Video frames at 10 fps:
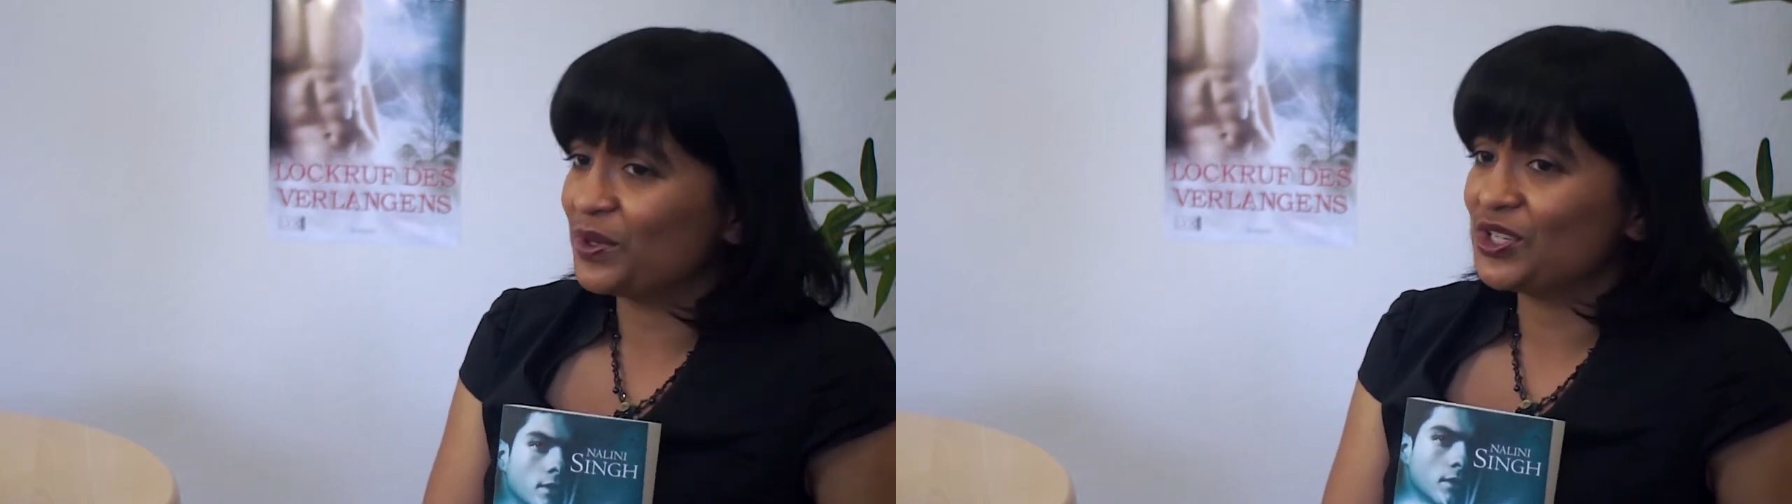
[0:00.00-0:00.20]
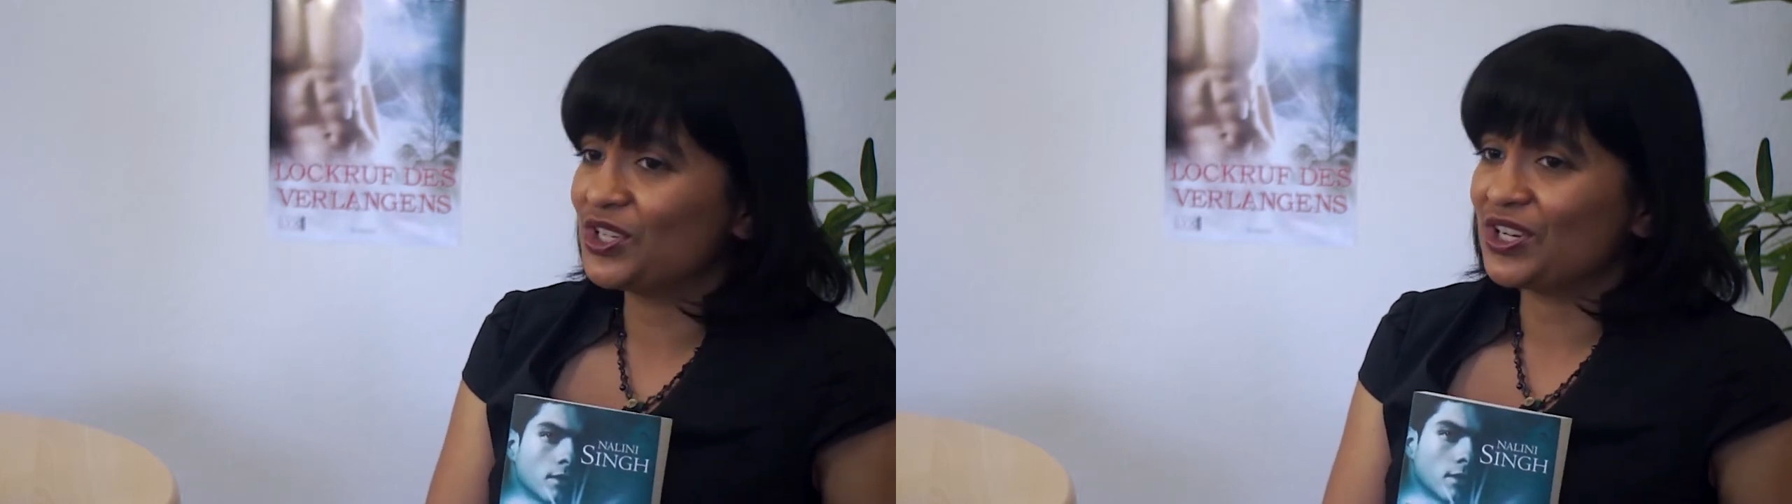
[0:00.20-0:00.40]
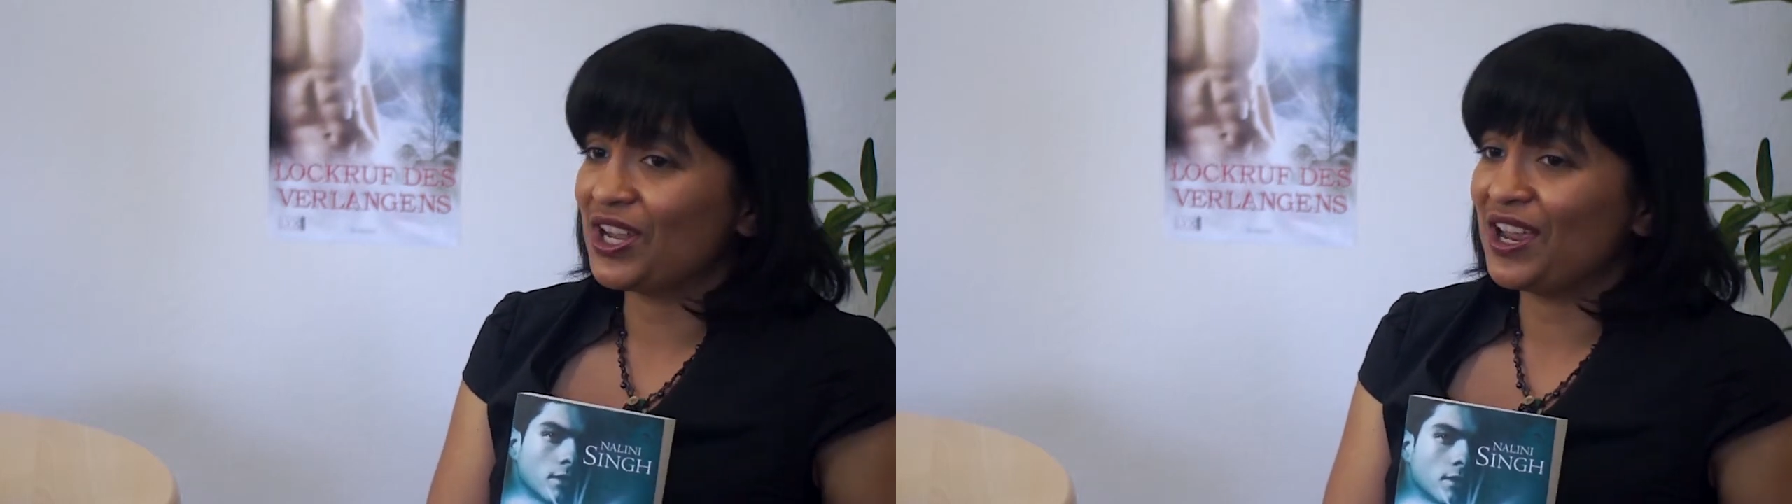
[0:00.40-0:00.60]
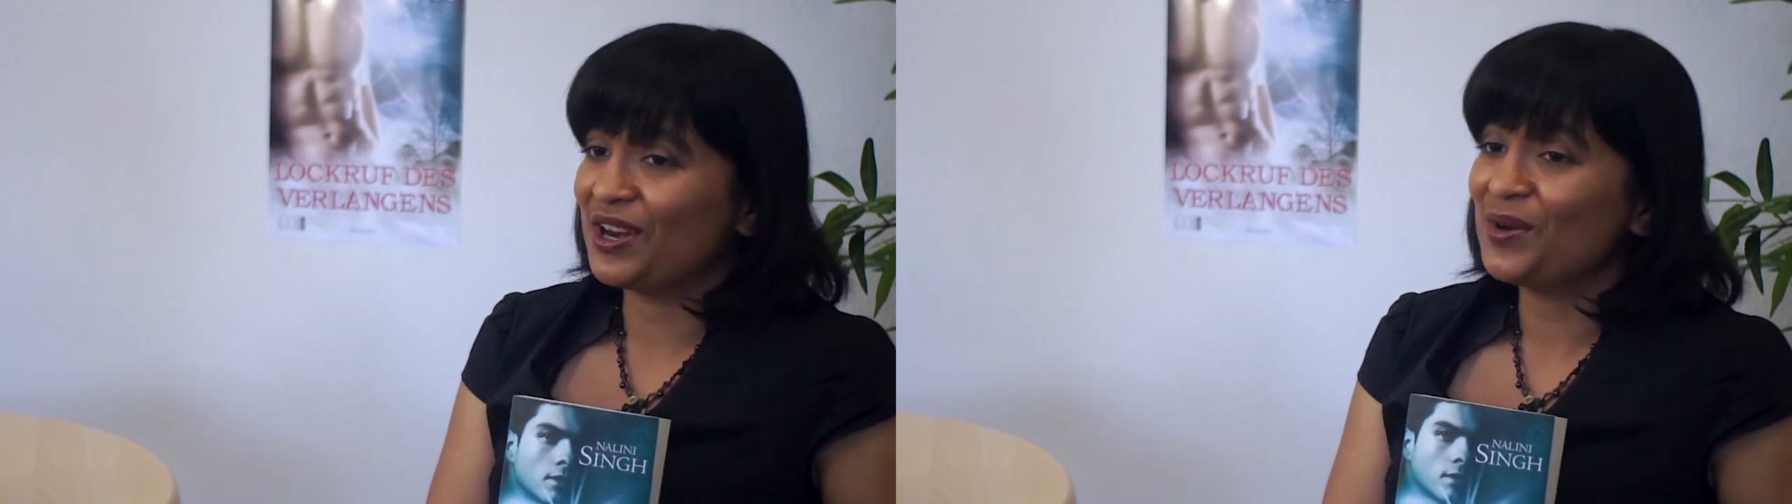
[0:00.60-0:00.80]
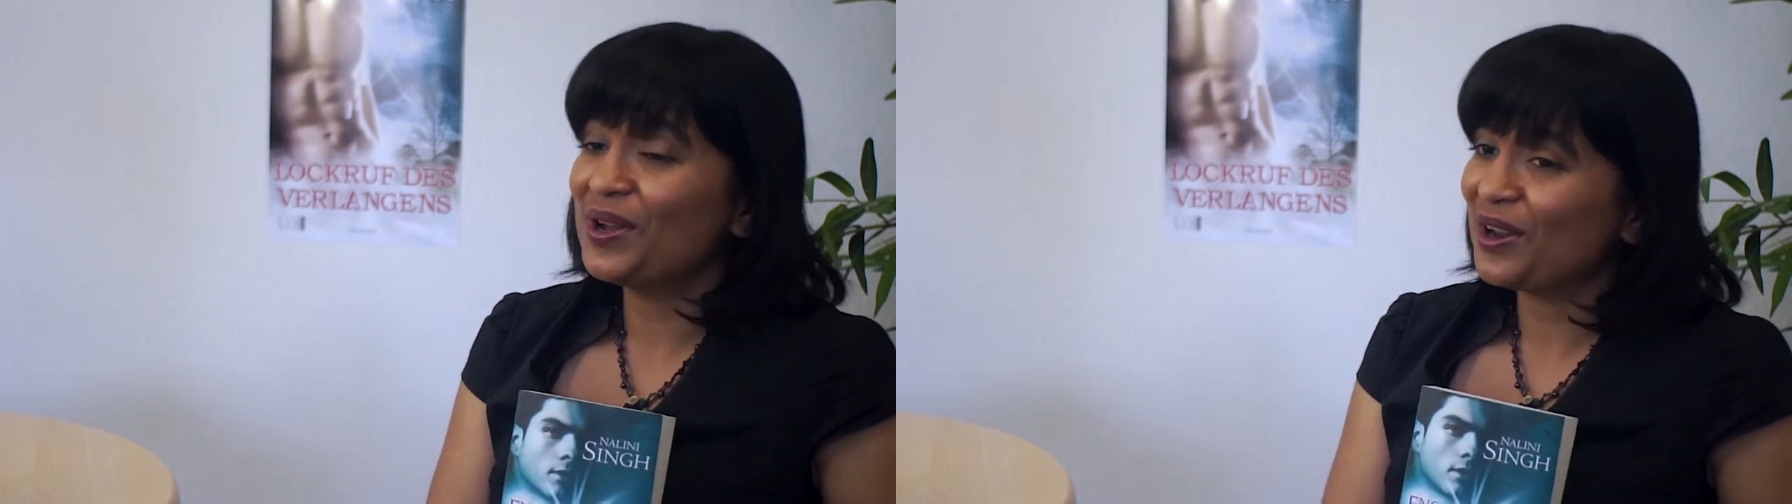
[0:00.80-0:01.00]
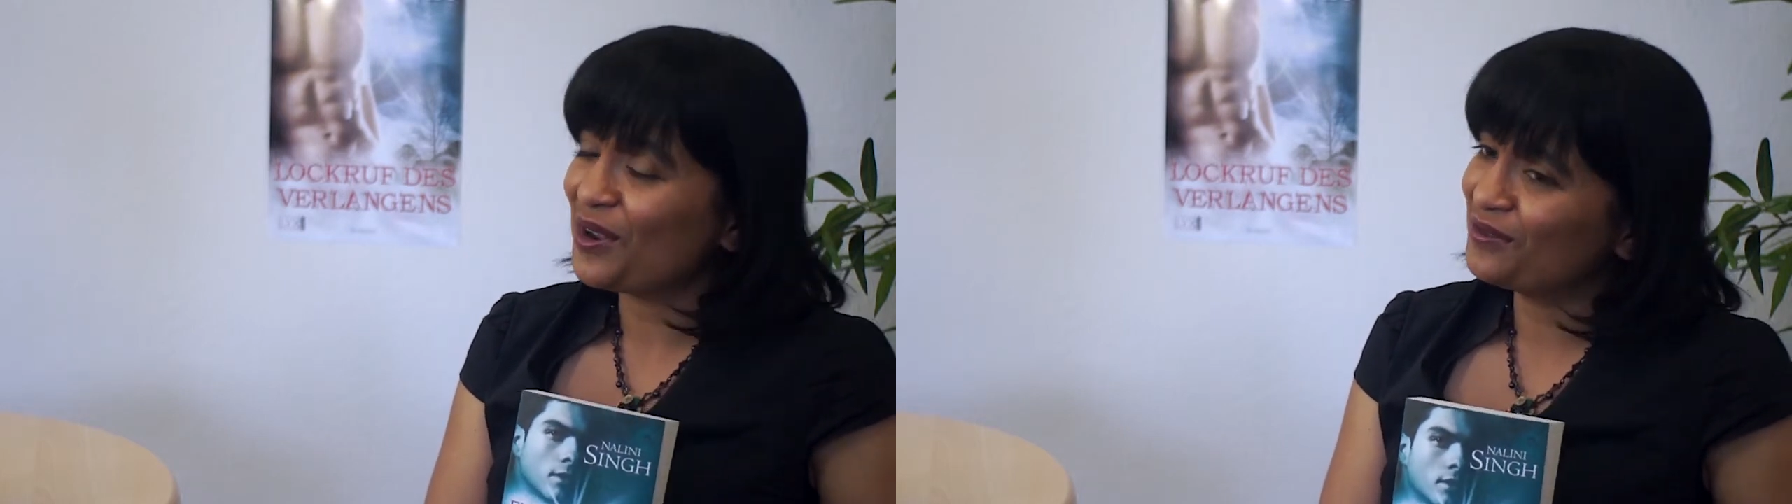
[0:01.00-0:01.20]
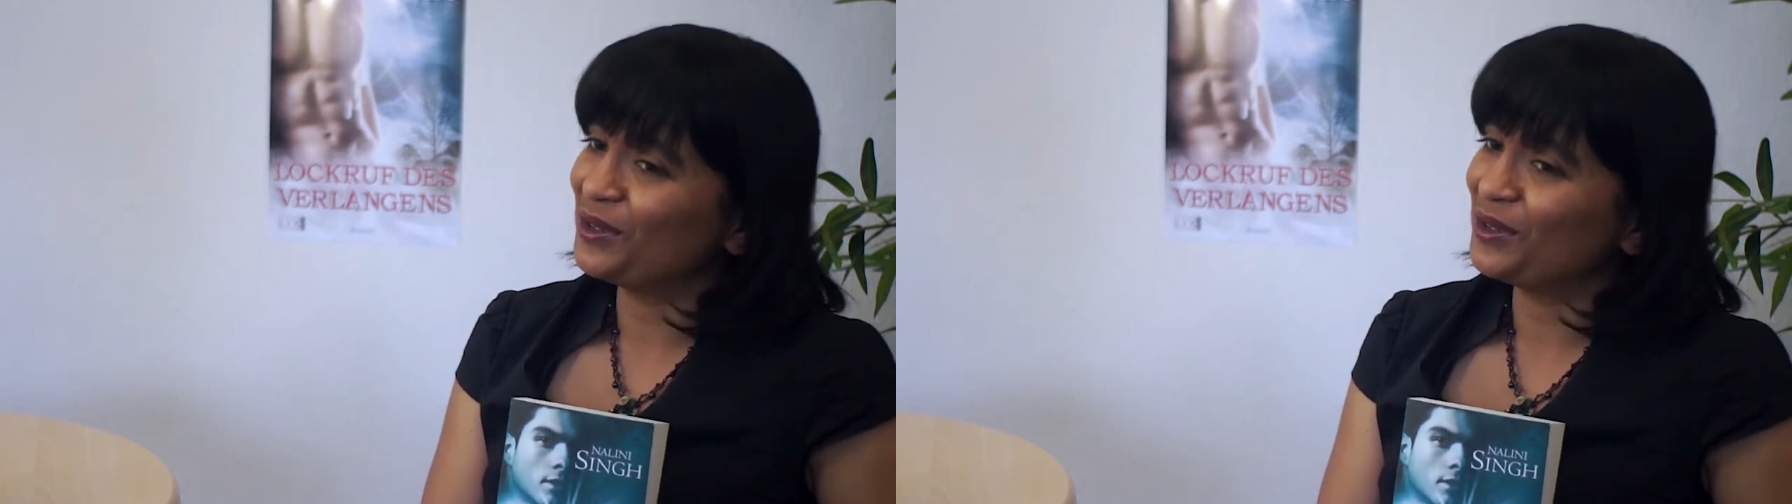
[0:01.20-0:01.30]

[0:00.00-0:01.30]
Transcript: which I know a lot